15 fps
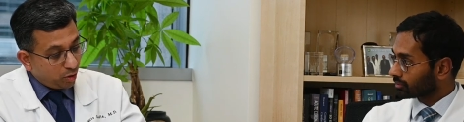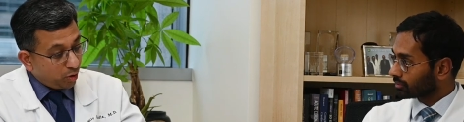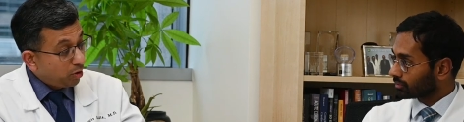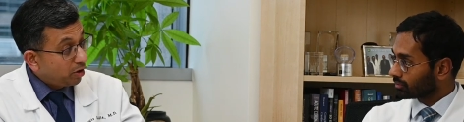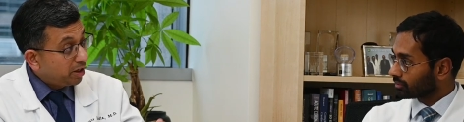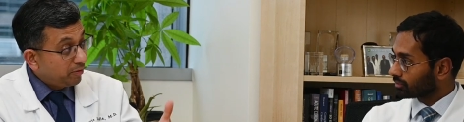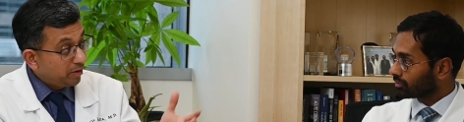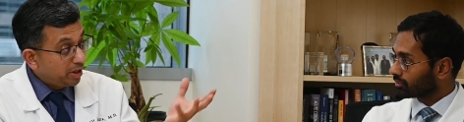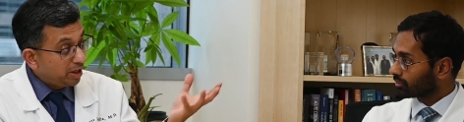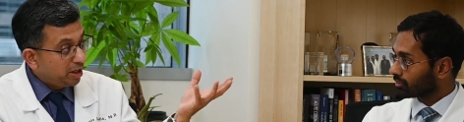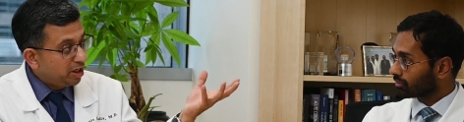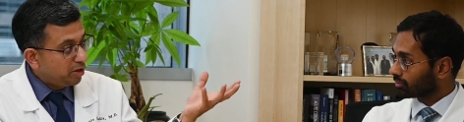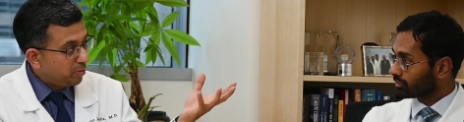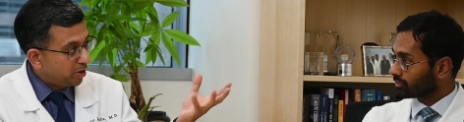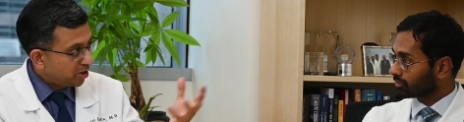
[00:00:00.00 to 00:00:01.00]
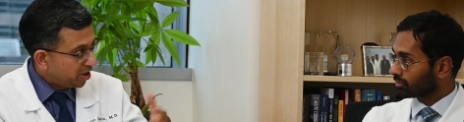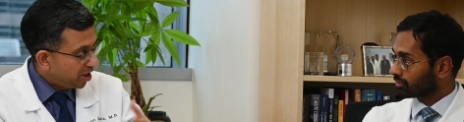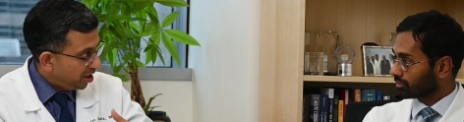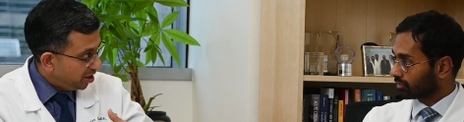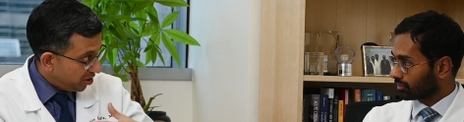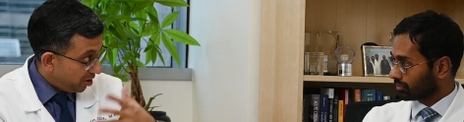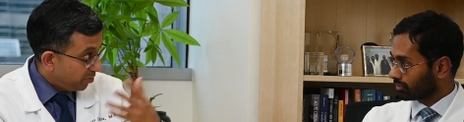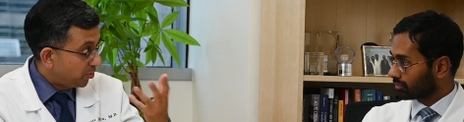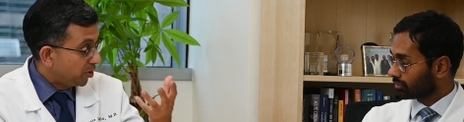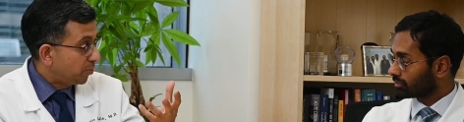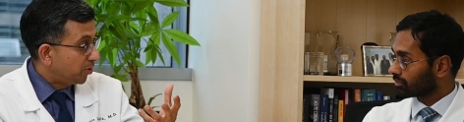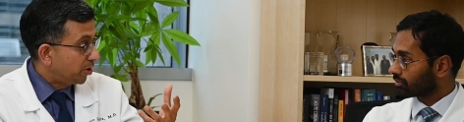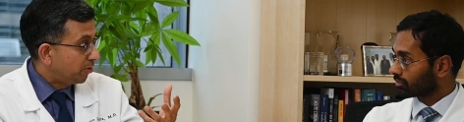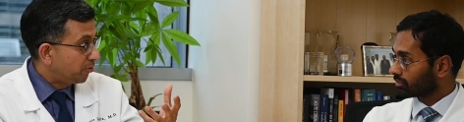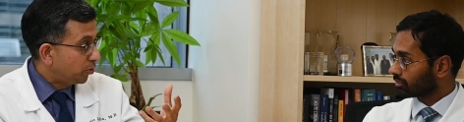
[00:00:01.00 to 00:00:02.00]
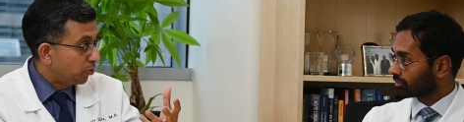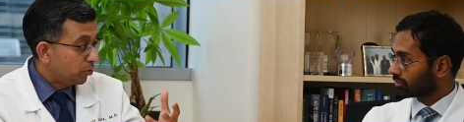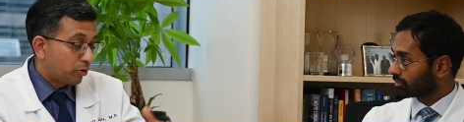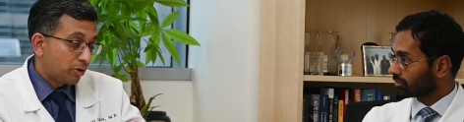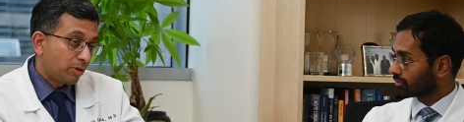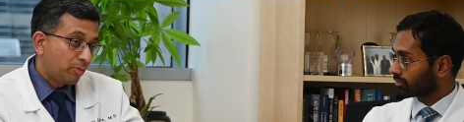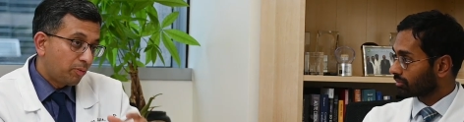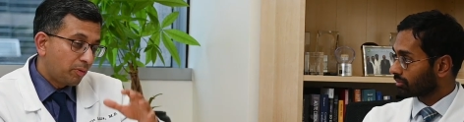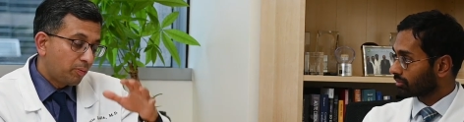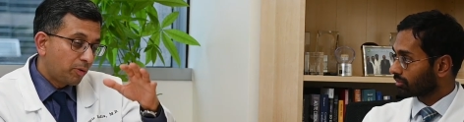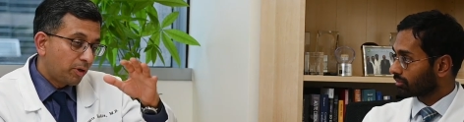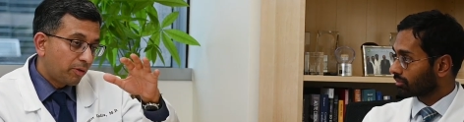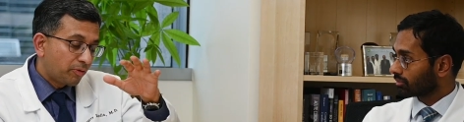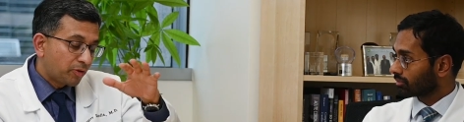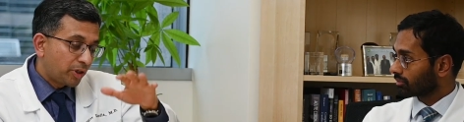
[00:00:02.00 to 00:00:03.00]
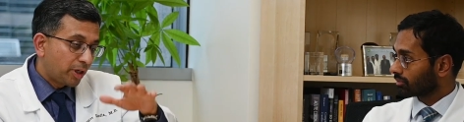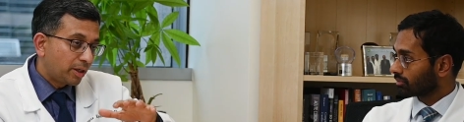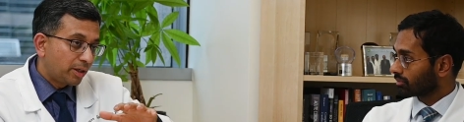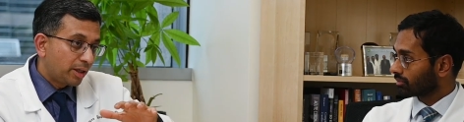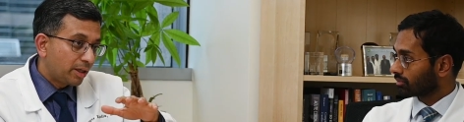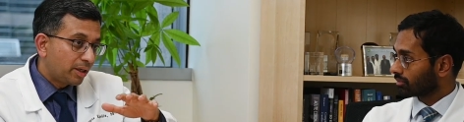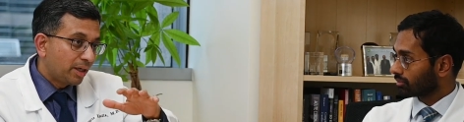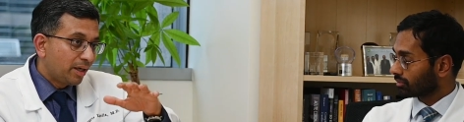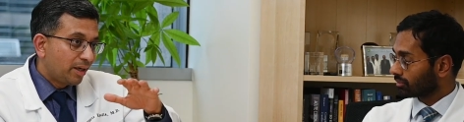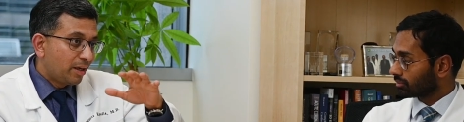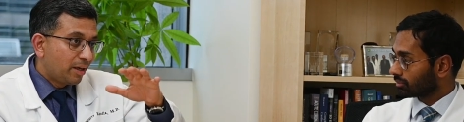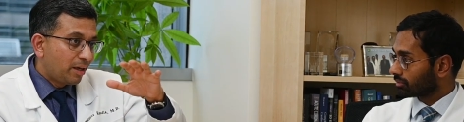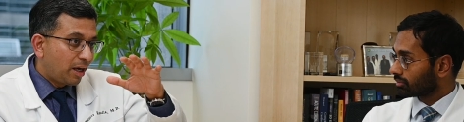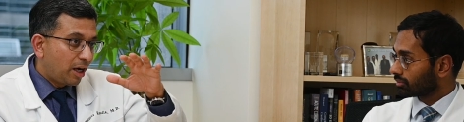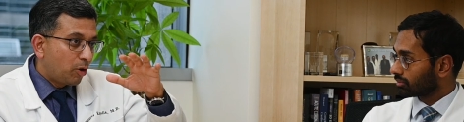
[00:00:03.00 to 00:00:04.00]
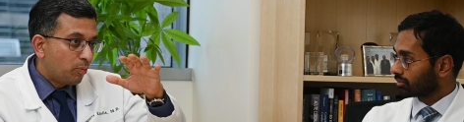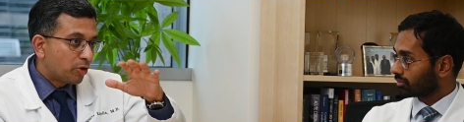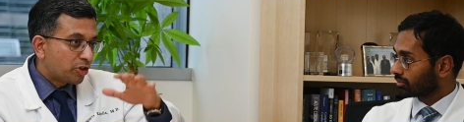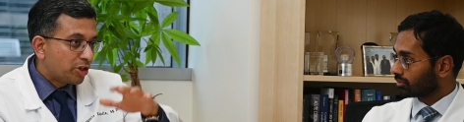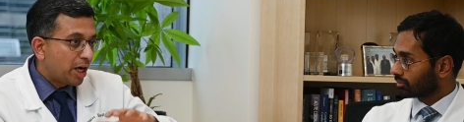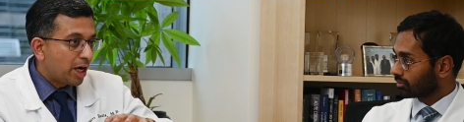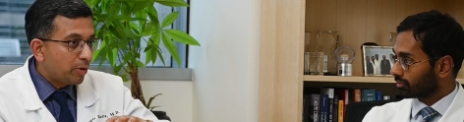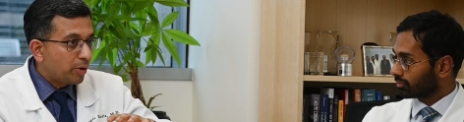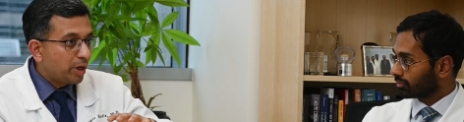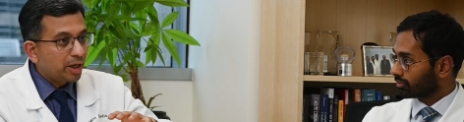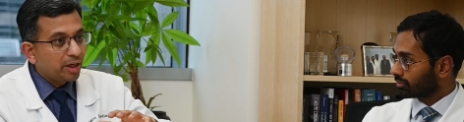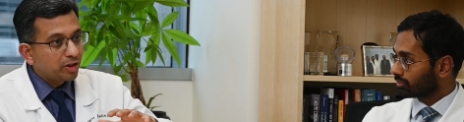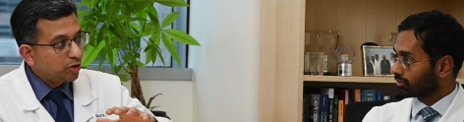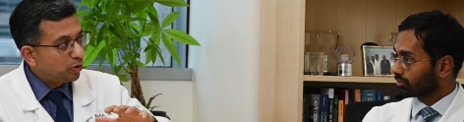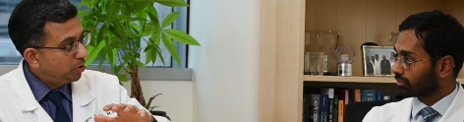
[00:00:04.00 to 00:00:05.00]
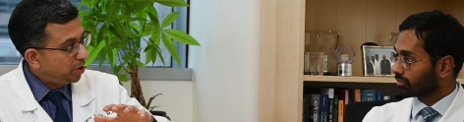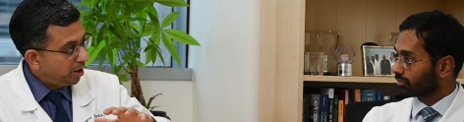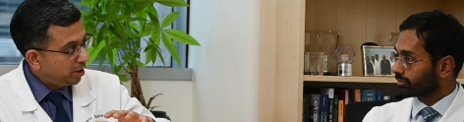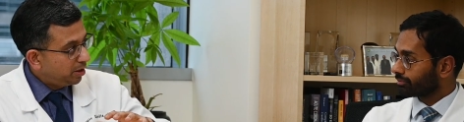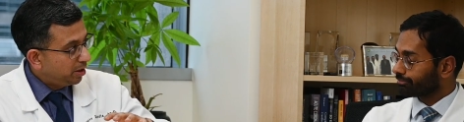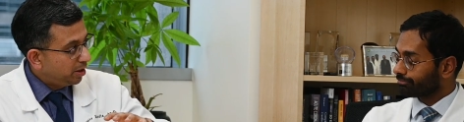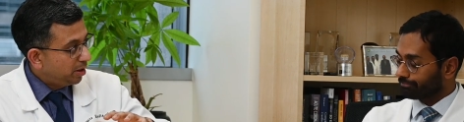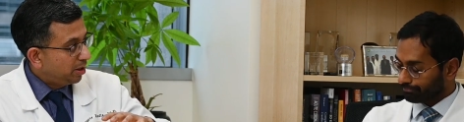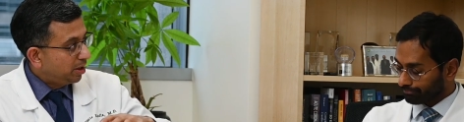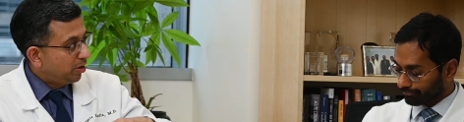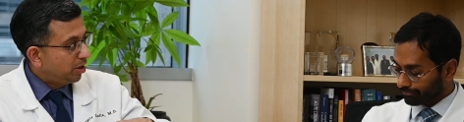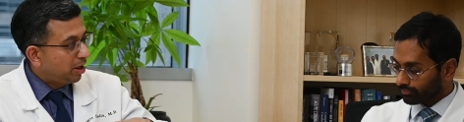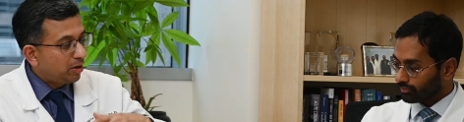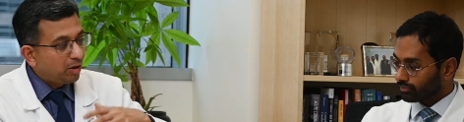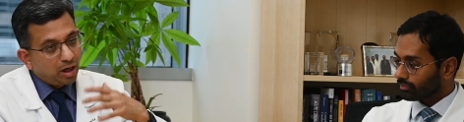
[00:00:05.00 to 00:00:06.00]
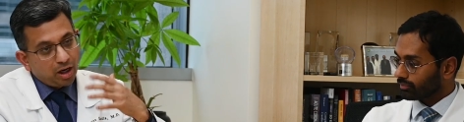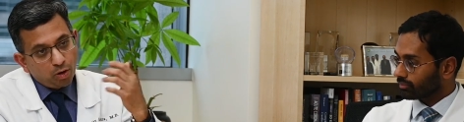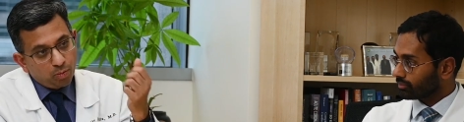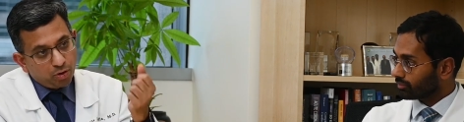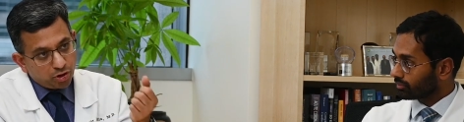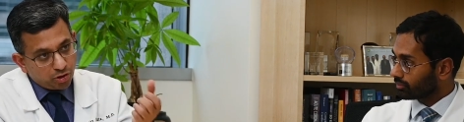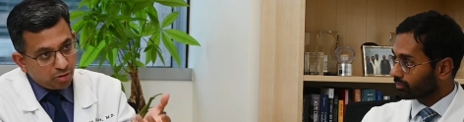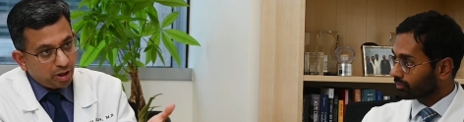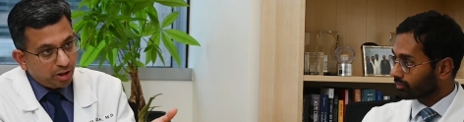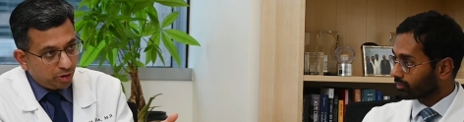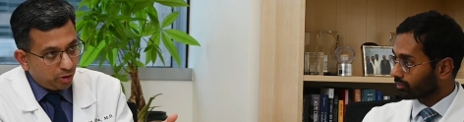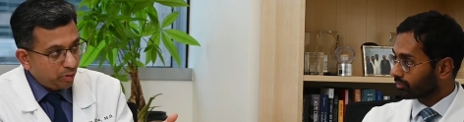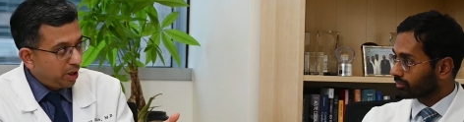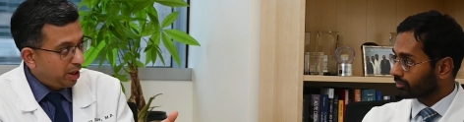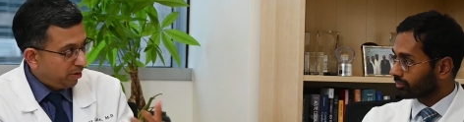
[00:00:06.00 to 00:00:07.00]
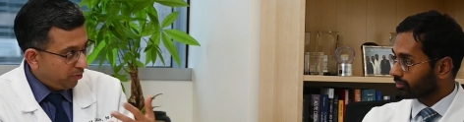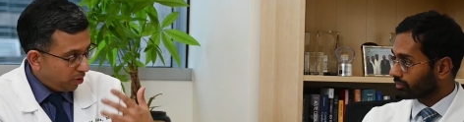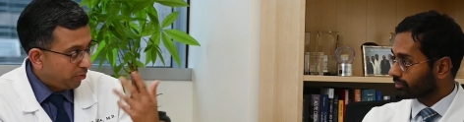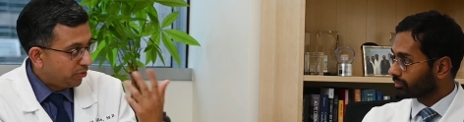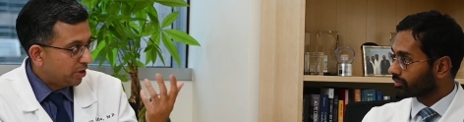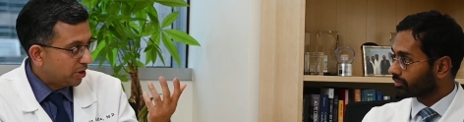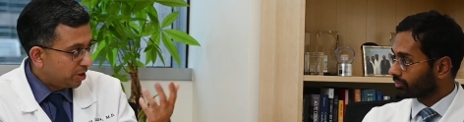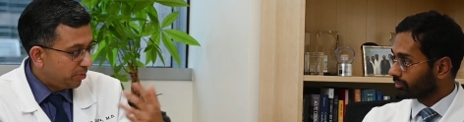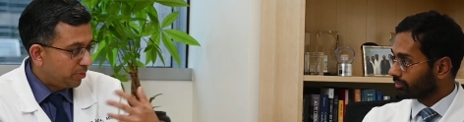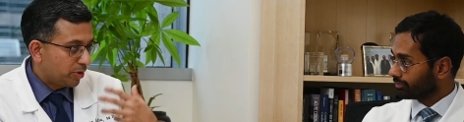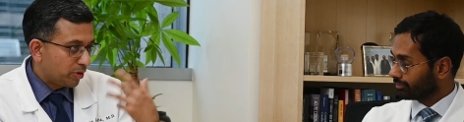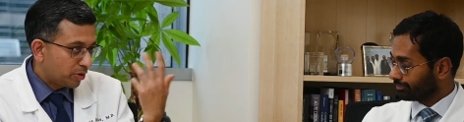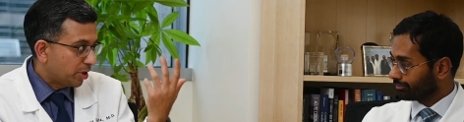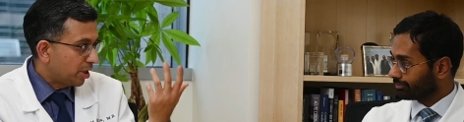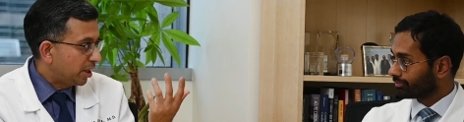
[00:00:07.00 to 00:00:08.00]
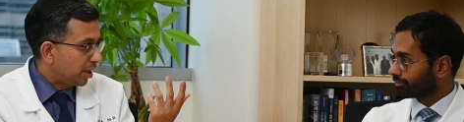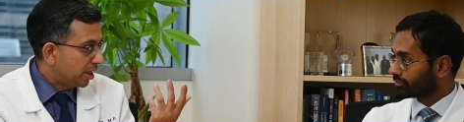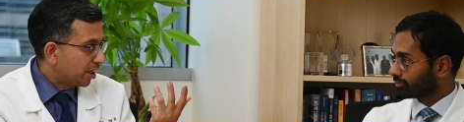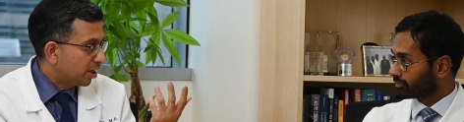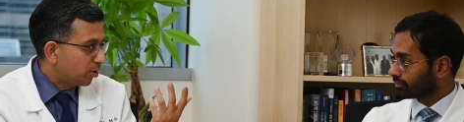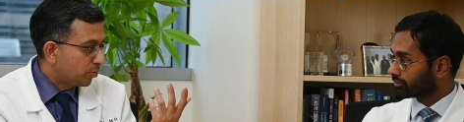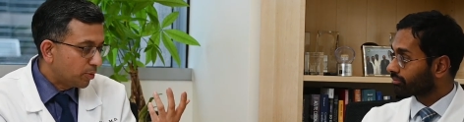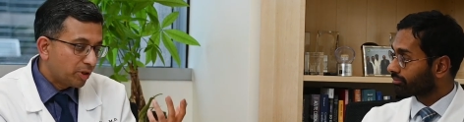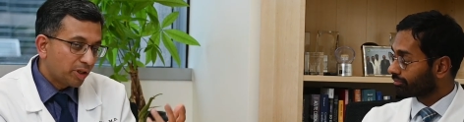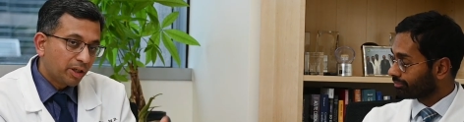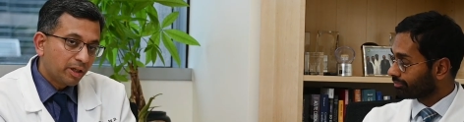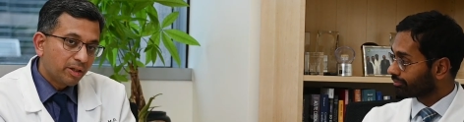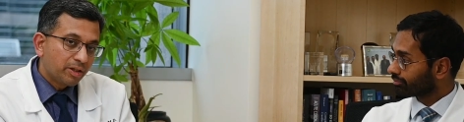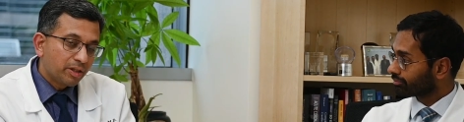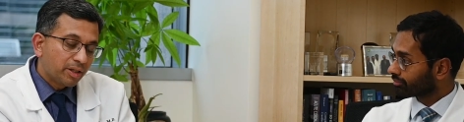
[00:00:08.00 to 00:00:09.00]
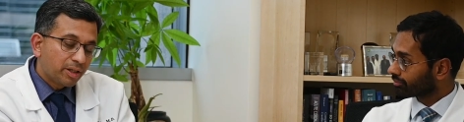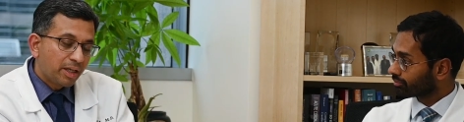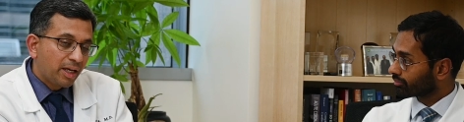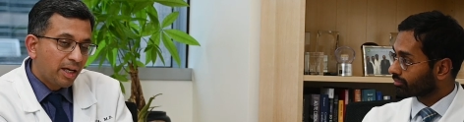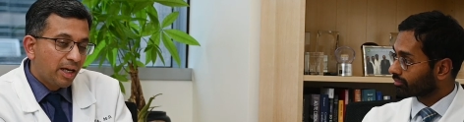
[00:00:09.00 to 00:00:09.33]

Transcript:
Speaker 1: or even edema scale, some people have used, some people have said that how much diuretics you need and how much strength you have, obviously, because the cardiac output increases.